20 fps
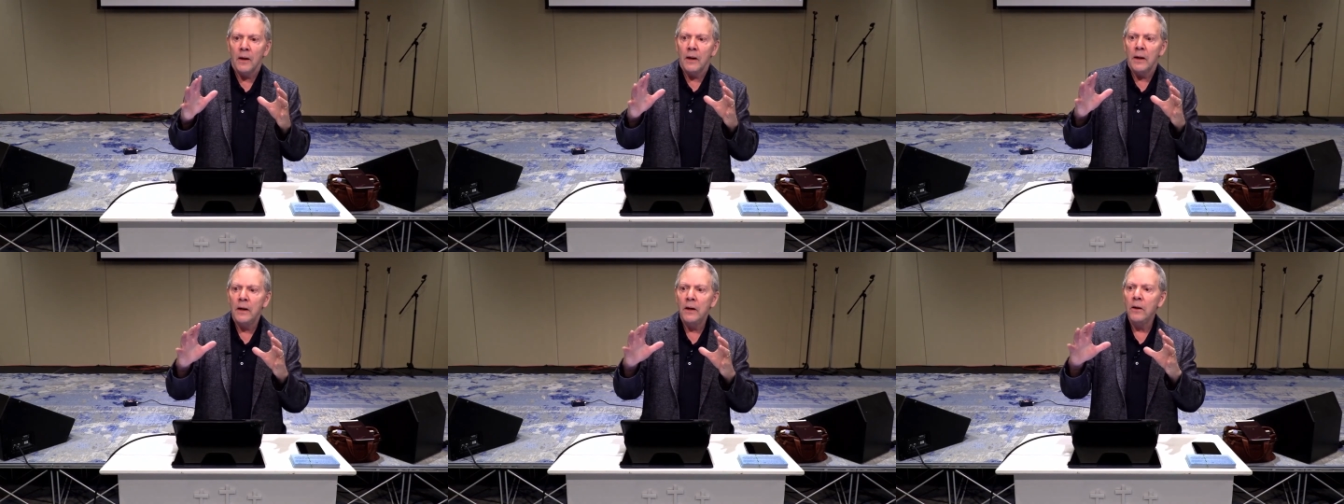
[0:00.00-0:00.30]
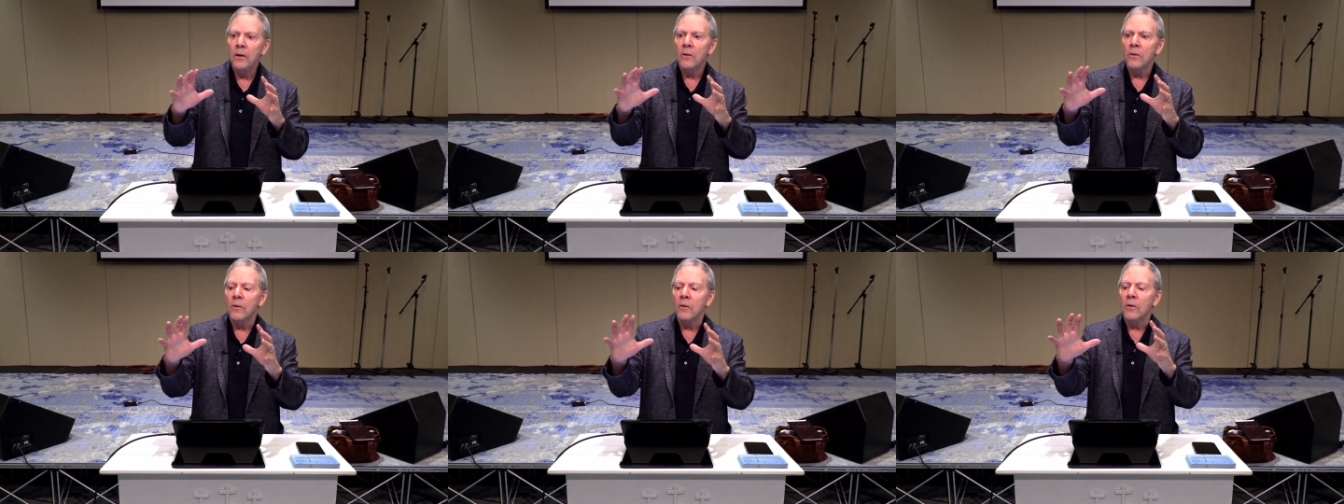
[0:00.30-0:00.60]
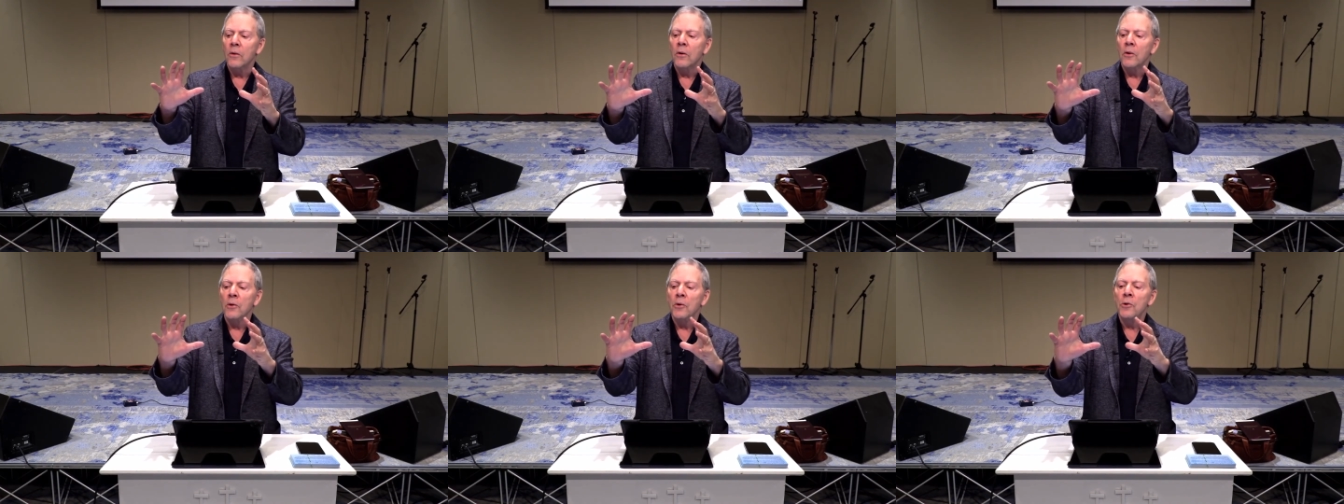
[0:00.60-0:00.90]

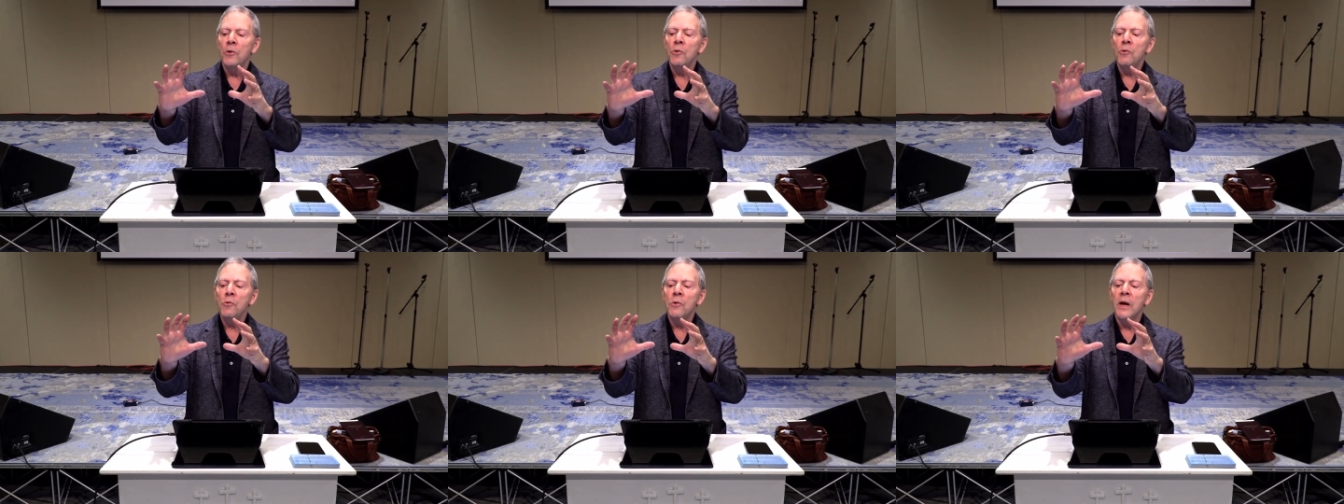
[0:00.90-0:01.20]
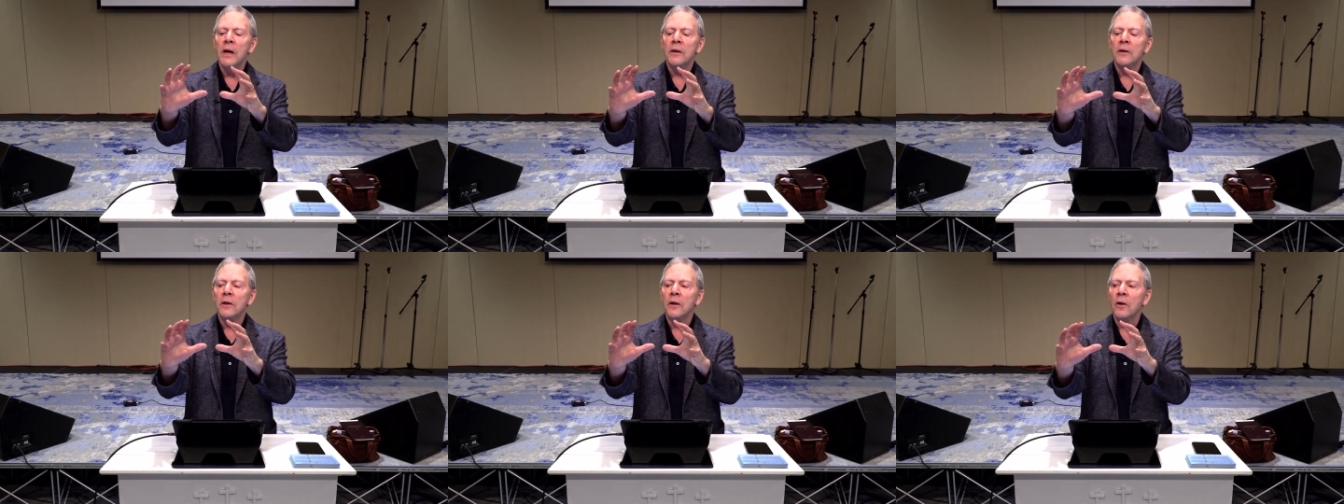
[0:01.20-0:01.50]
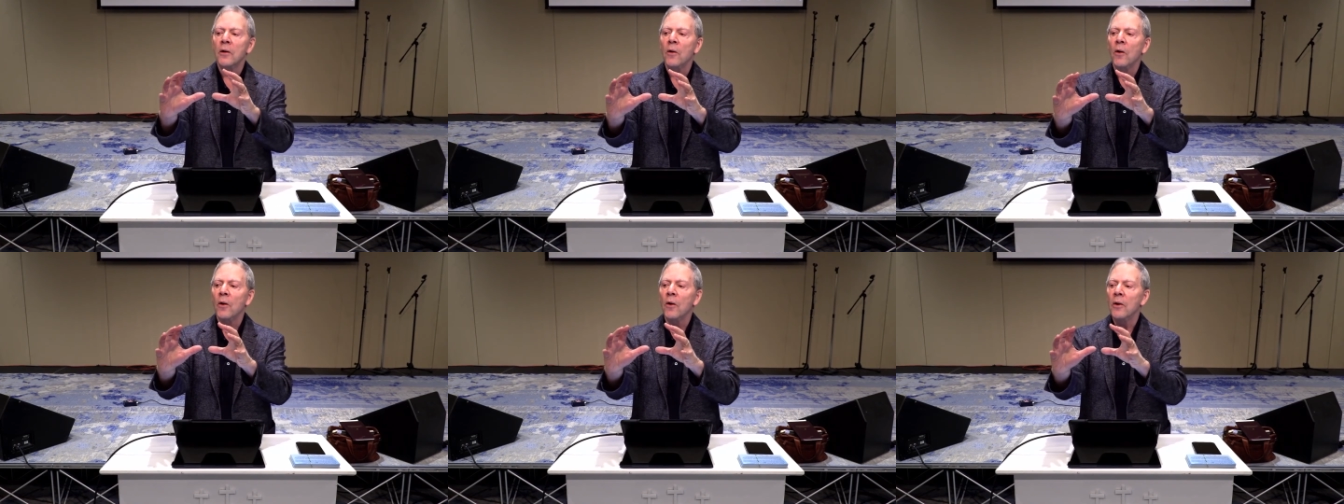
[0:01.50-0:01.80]
here, you get to
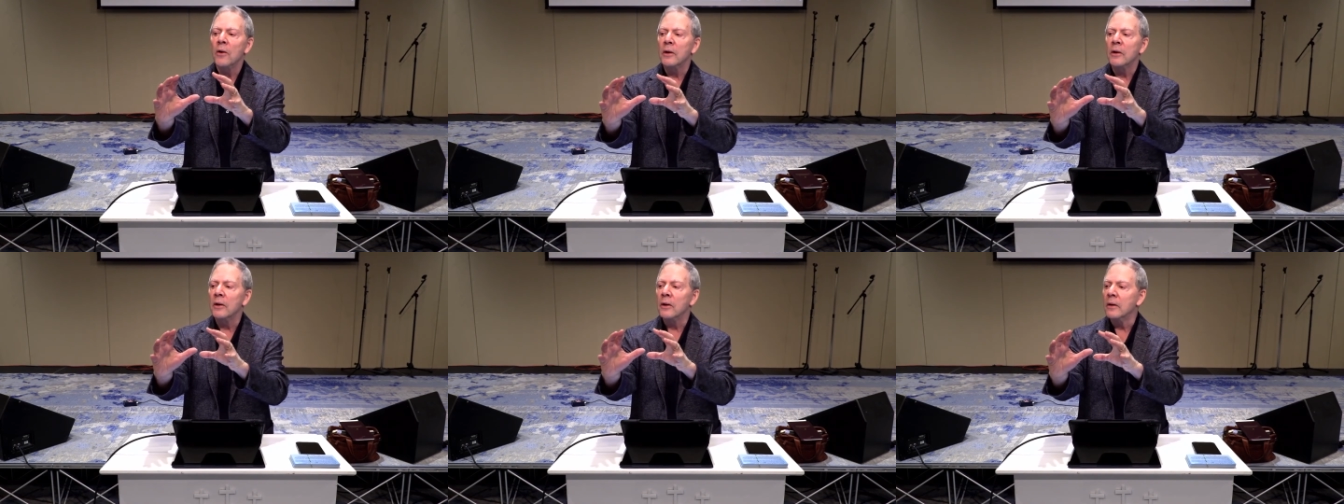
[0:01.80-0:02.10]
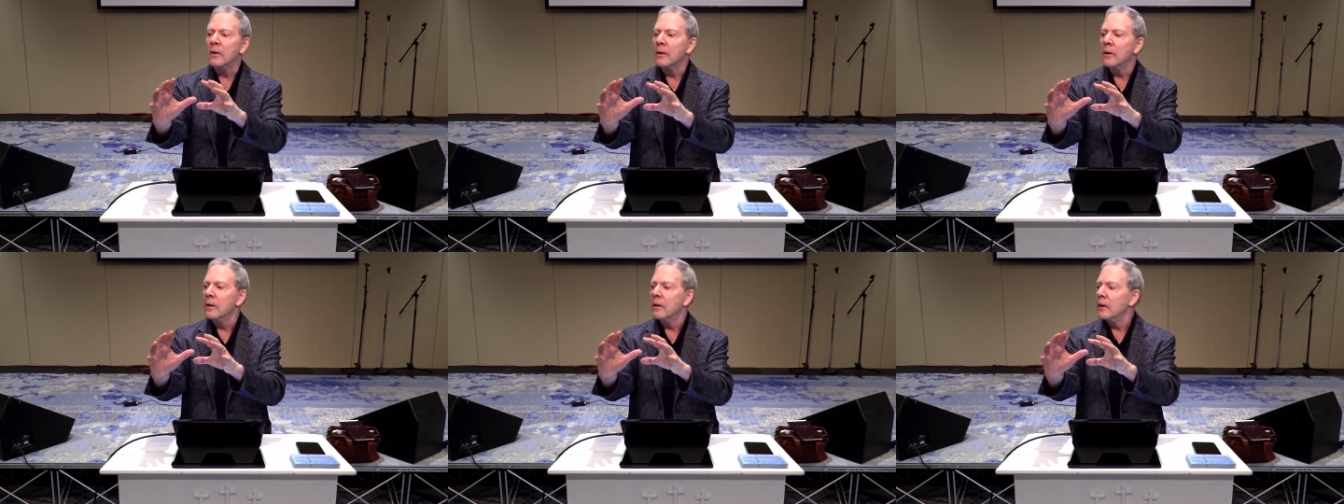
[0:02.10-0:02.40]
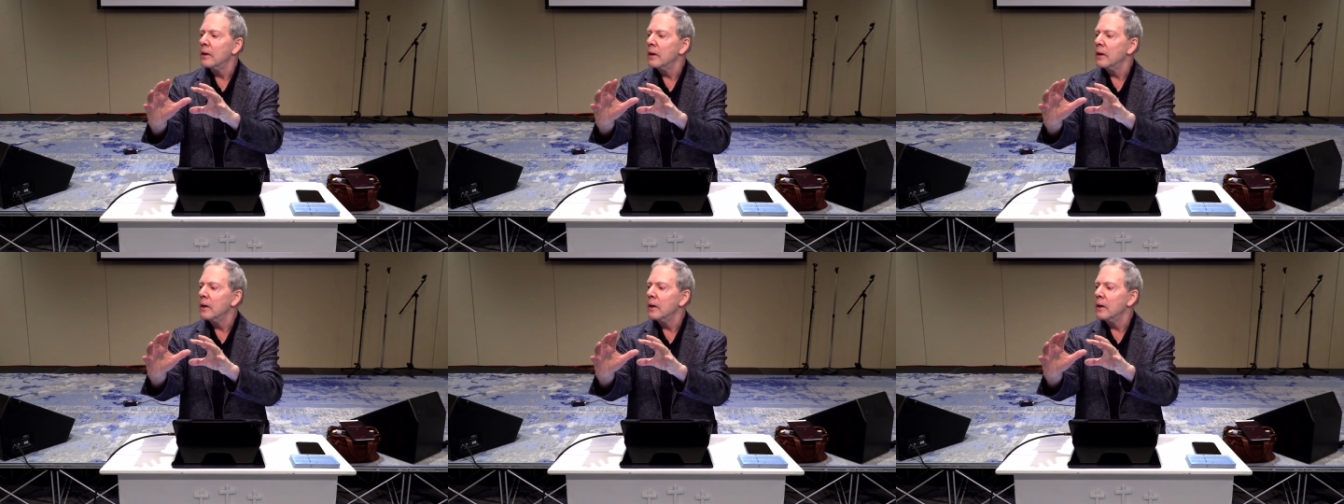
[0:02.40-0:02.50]
garden